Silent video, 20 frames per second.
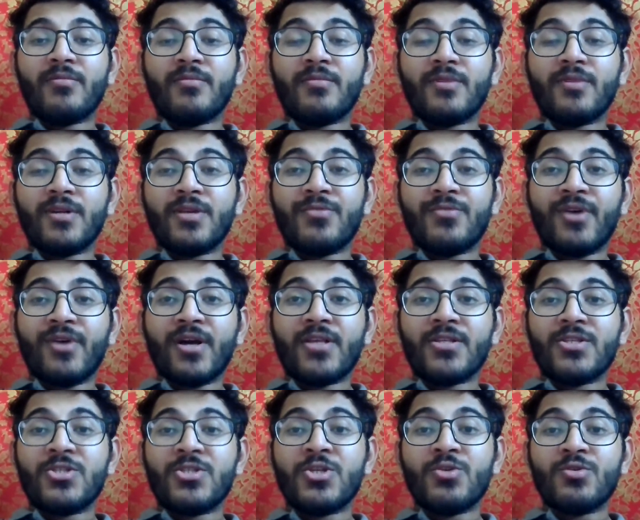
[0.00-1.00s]

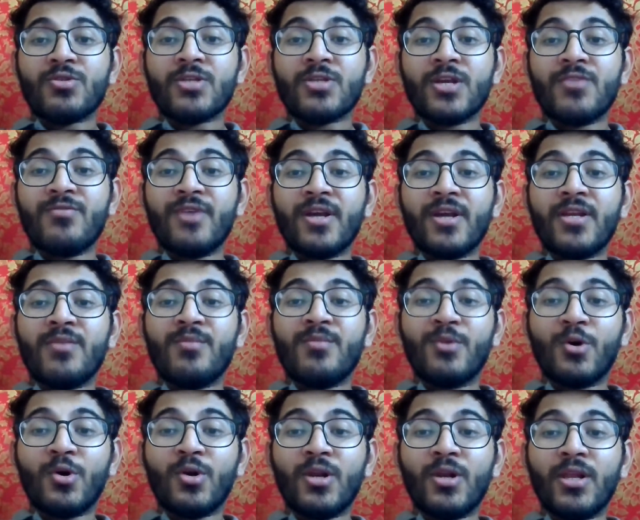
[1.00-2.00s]
defines genocide very
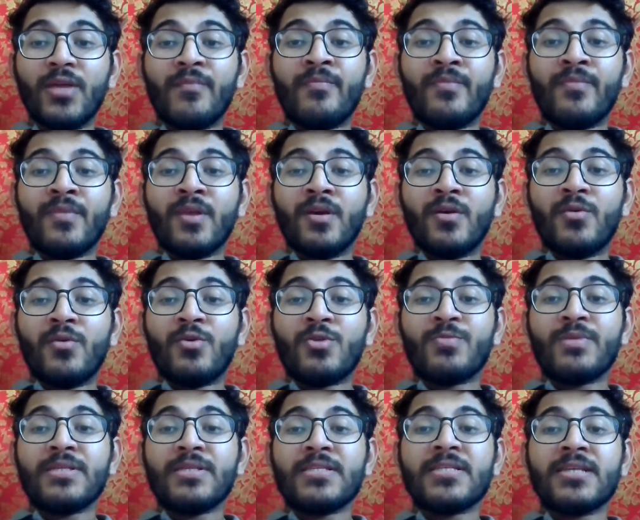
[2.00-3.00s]
broadly, which
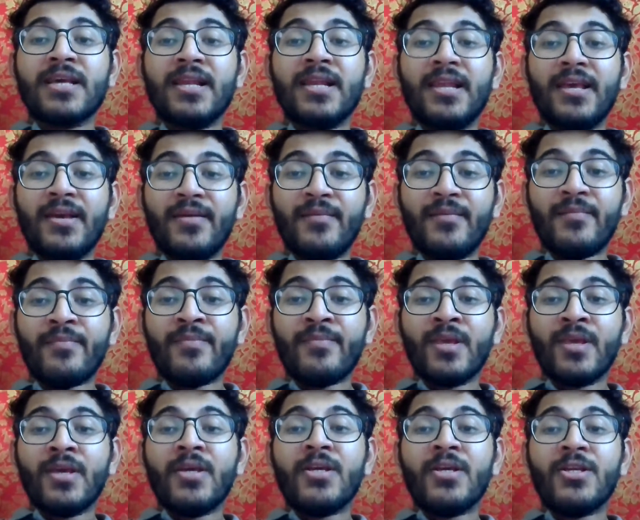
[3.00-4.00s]
means killing,
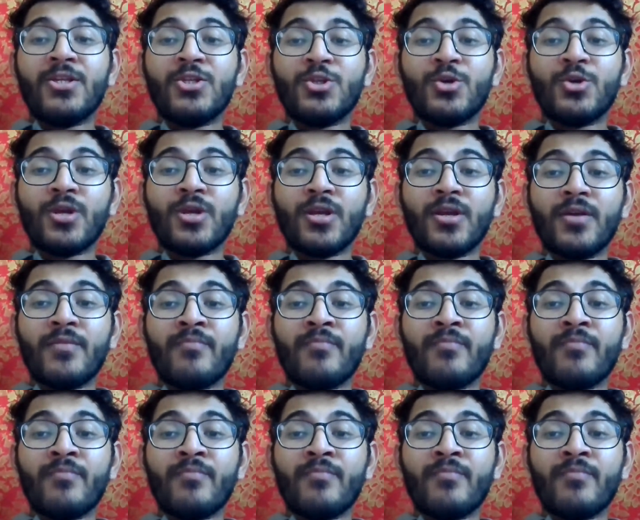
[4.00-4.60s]
injuring,